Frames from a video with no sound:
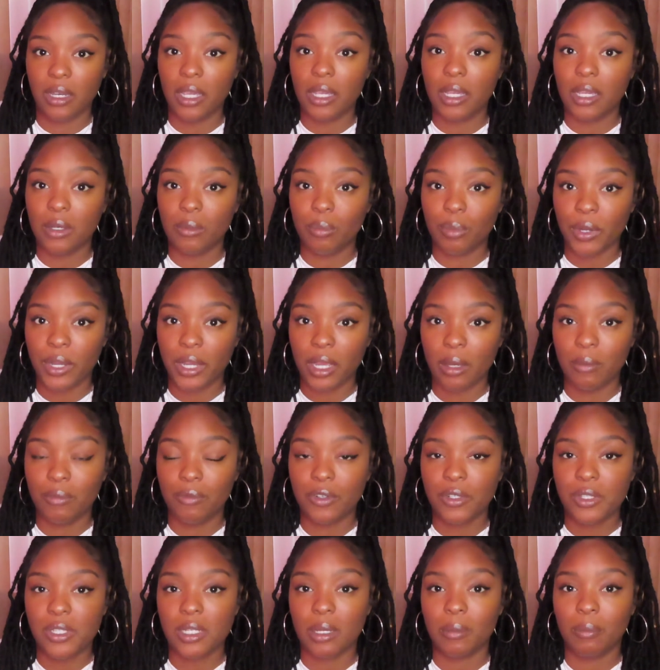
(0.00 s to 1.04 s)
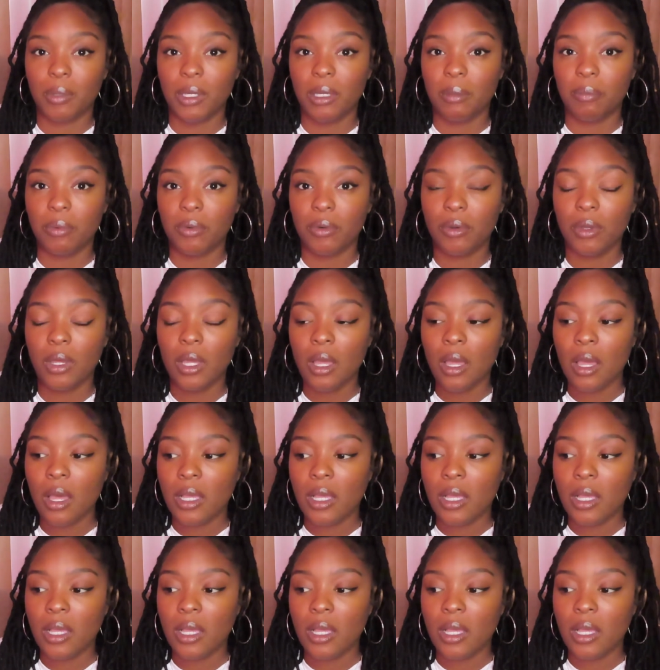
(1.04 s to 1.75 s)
it could bring up for some people.